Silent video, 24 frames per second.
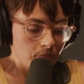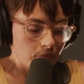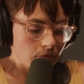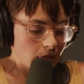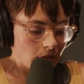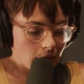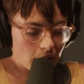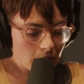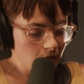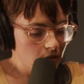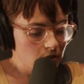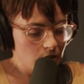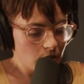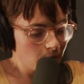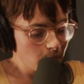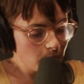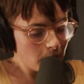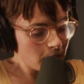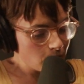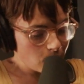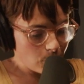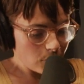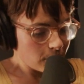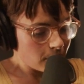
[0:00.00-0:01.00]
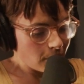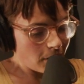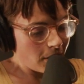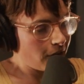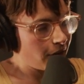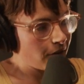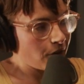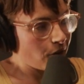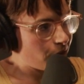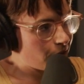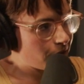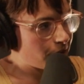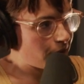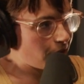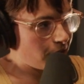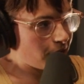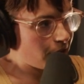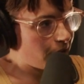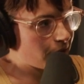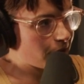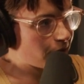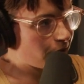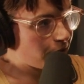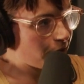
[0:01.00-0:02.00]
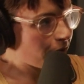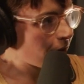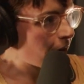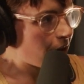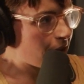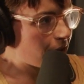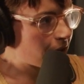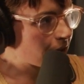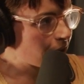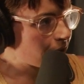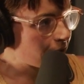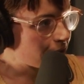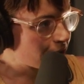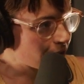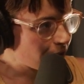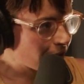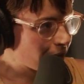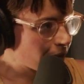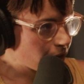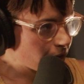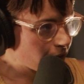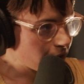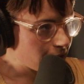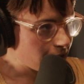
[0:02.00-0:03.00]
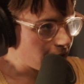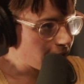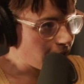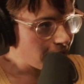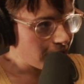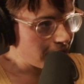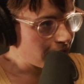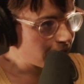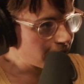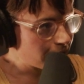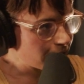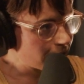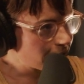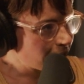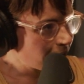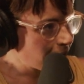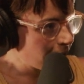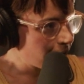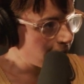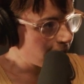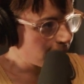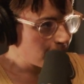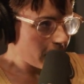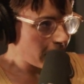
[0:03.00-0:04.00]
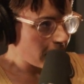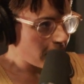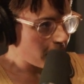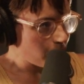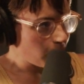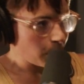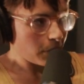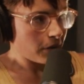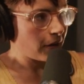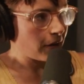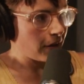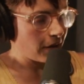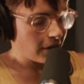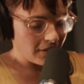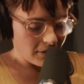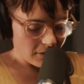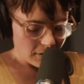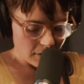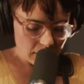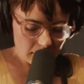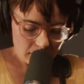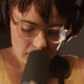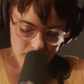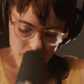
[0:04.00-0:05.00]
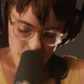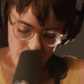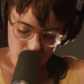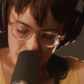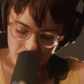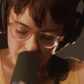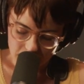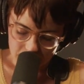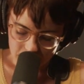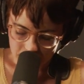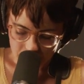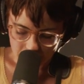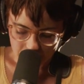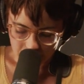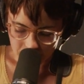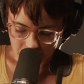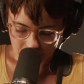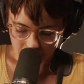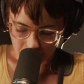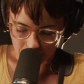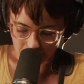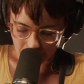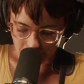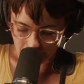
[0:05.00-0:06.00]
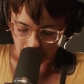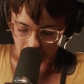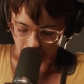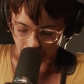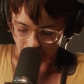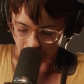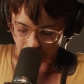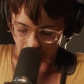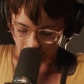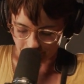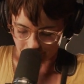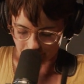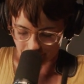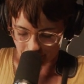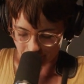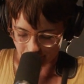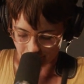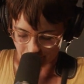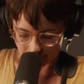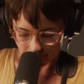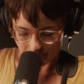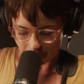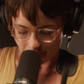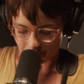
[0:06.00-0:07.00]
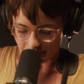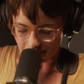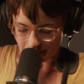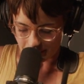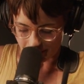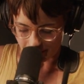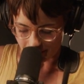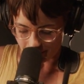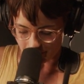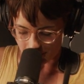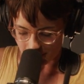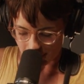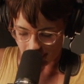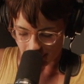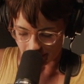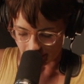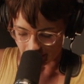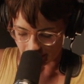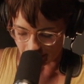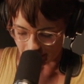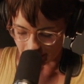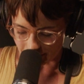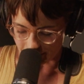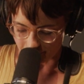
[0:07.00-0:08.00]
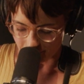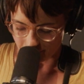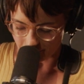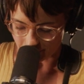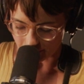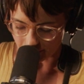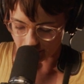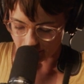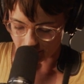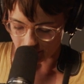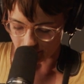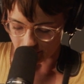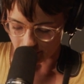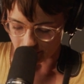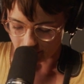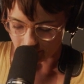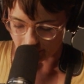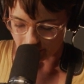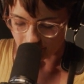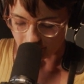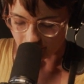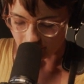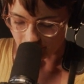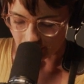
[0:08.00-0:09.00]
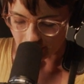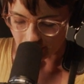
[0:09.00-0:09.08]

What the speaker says: thanks so much for saying those things and for writing that song, because I'd never been able to hear it expressed in a song or whatever. And I was so taken aback and very grateful that